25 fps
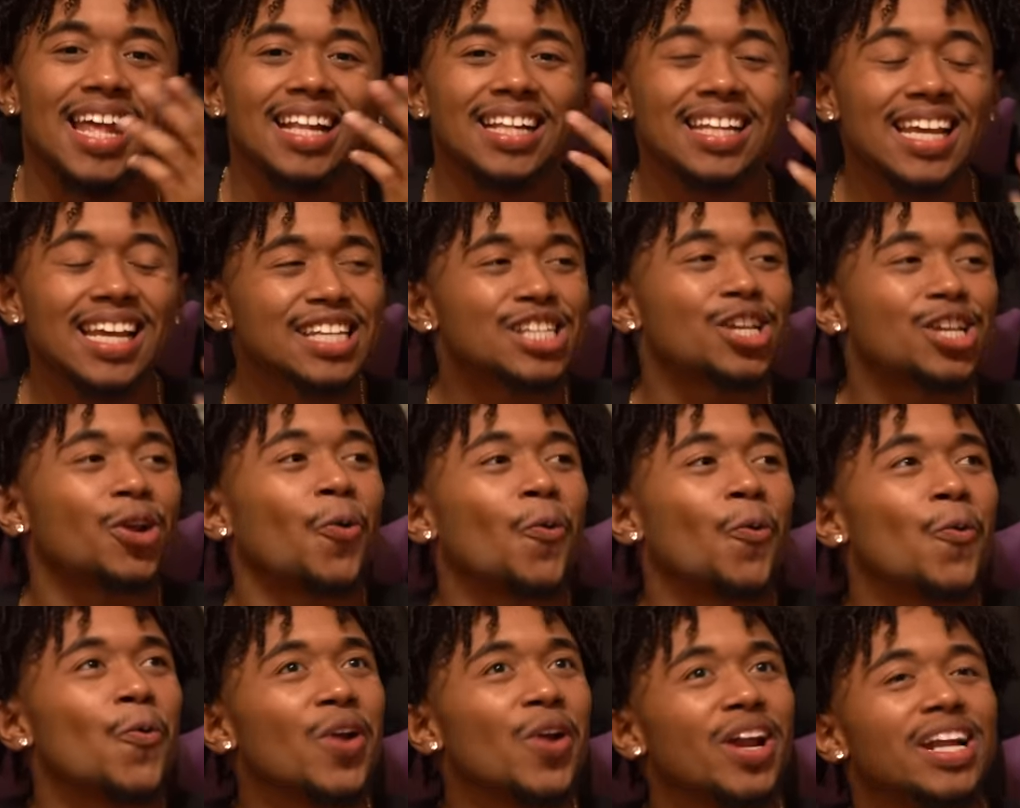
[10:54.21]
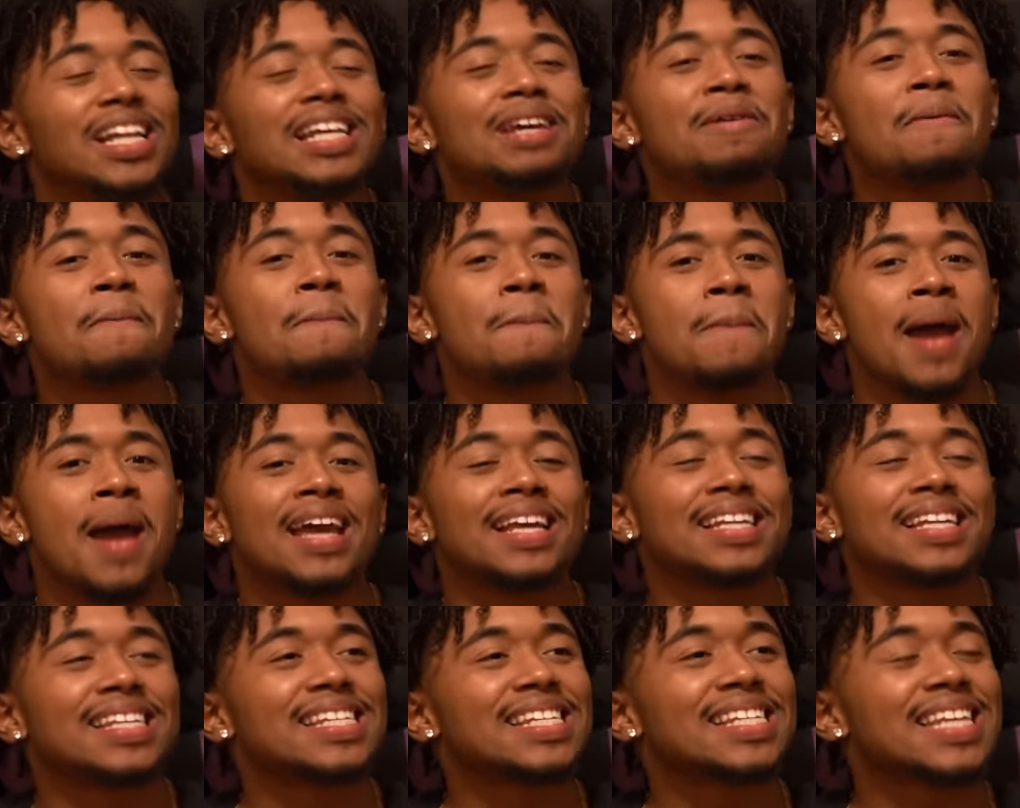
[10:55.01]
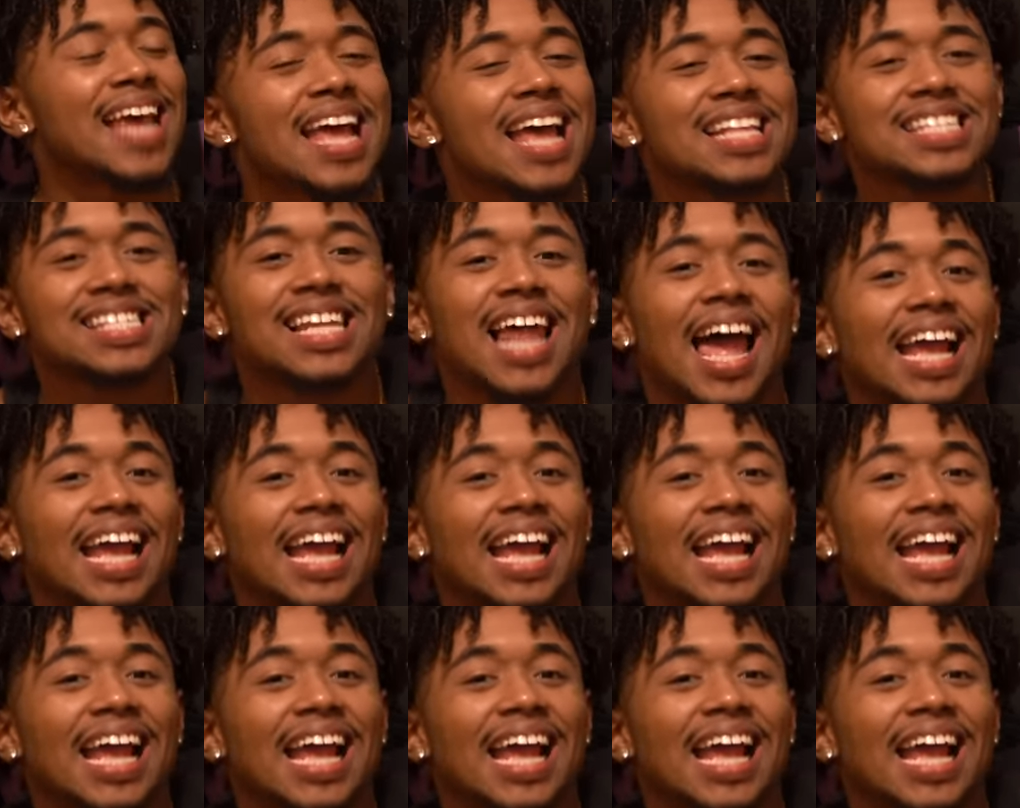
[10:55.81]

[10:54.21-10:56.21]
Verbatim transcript: this really makes sense.